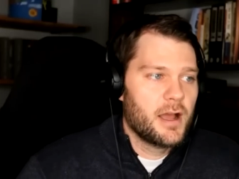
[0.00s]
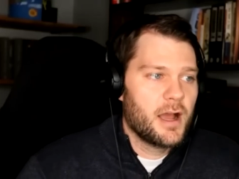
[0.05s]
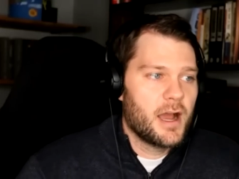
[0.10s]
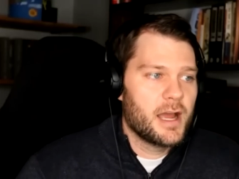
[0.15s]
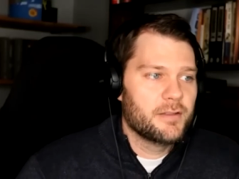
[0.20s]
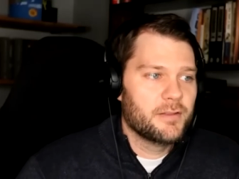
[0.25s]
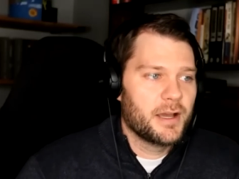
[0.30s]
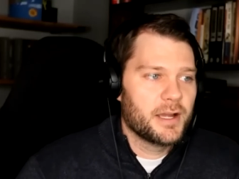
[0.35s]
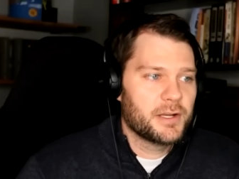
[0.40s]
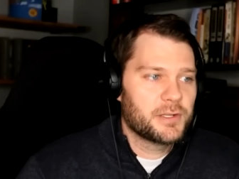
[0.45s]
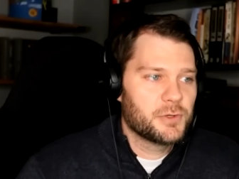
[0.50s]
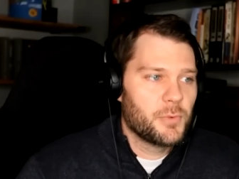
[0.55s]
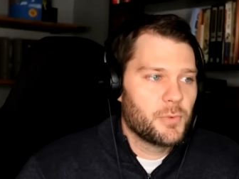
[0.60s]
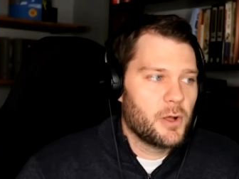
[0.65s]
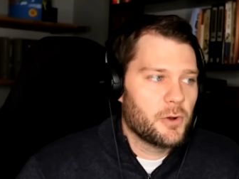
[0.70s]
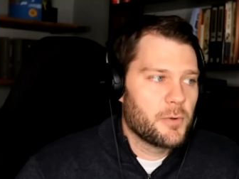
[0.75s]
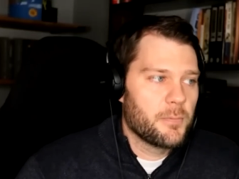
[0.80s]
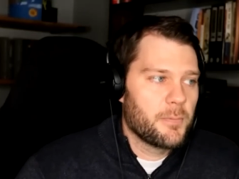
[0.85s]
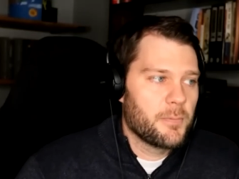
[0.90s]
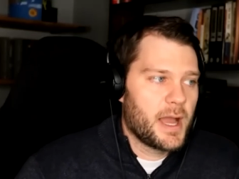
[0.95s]
I'd like to
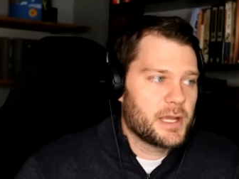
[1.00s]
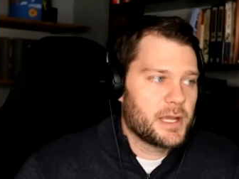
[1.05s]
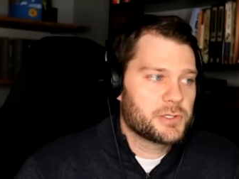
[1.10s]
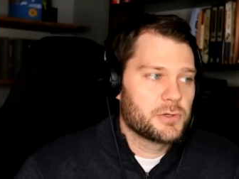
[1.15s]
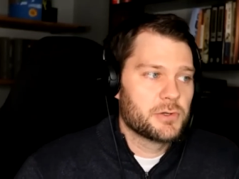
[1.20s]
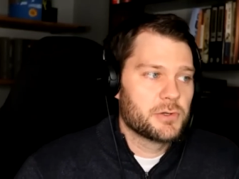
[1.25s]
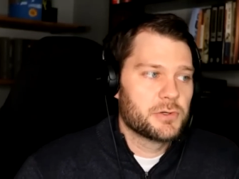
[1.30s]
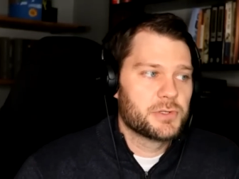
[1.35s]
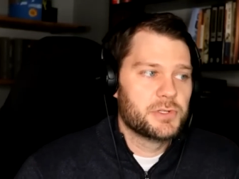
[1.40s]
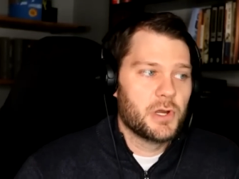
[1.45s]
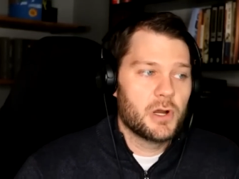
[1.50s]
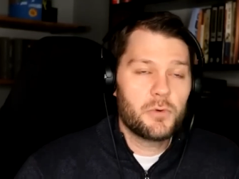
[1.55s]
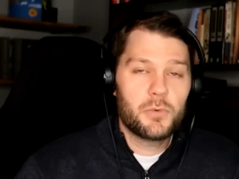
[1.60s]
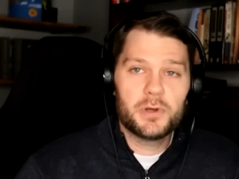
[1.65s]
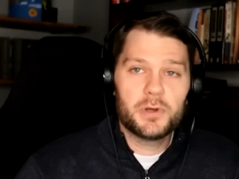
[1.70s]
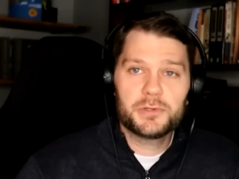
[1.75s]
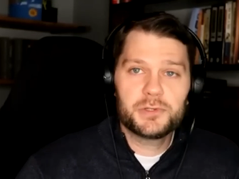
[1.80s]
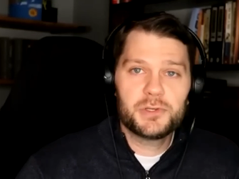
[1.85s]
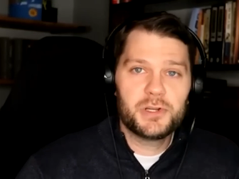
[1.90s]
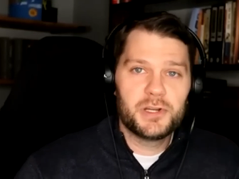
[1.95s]
welcome pastors Doug
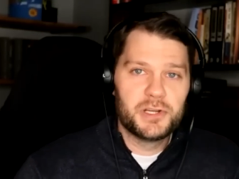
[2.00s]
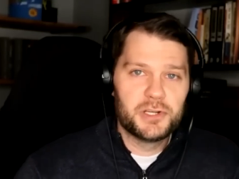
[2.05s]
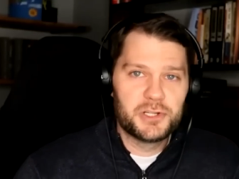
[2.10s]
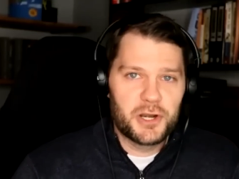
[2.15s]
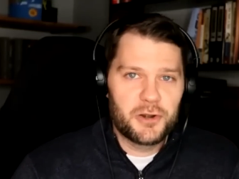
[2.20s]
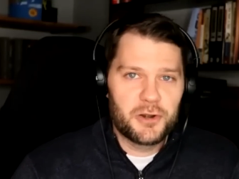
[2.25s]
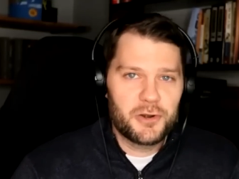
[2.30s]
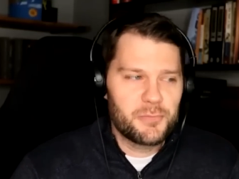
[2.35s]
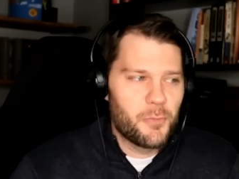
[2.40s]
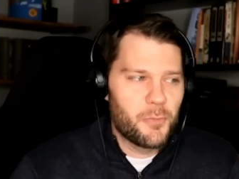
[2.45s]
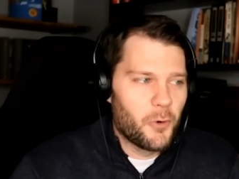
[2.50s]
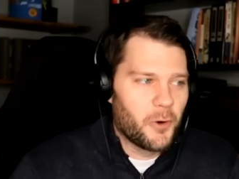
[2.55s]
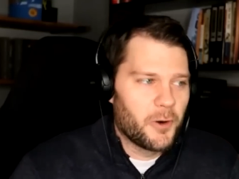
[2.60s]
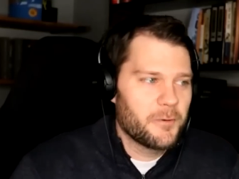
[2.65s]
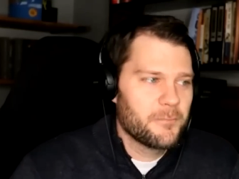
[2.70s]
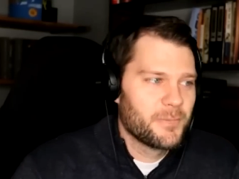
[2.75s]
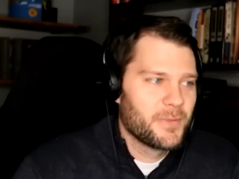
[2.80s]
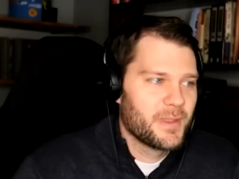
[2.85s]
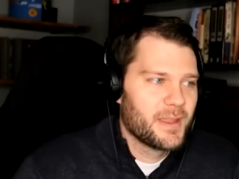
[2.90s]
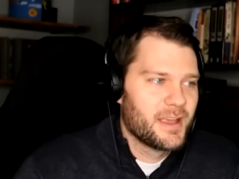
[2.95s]
Wilson and Jared
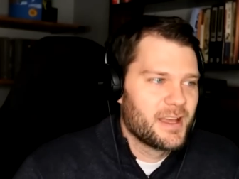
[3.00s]
Moore.